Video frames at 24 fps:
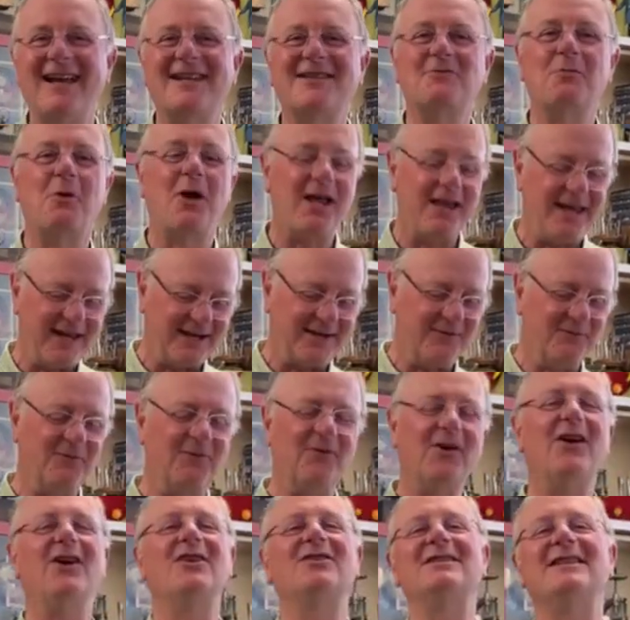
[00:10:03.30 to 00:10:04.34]
why they
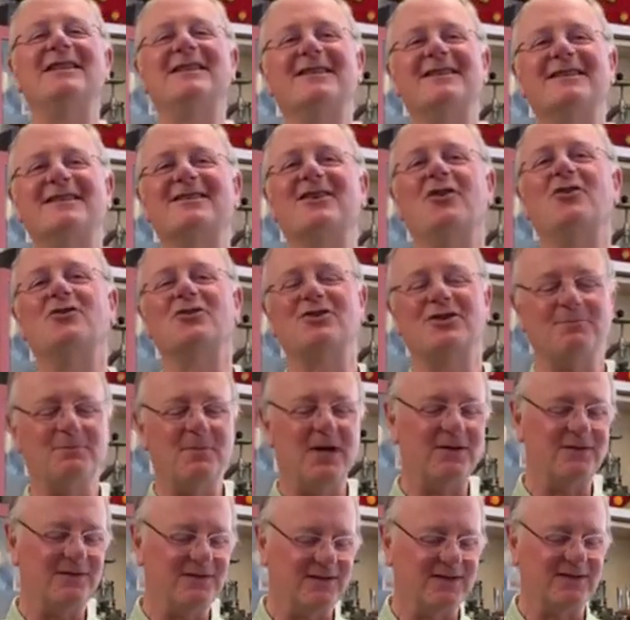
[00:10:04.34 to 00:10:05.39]
converted the song to
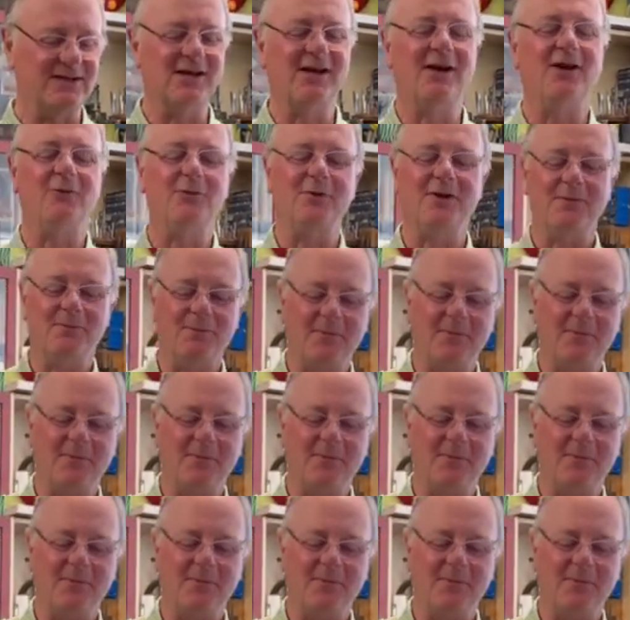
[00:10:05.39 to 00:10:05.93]
Mozart with the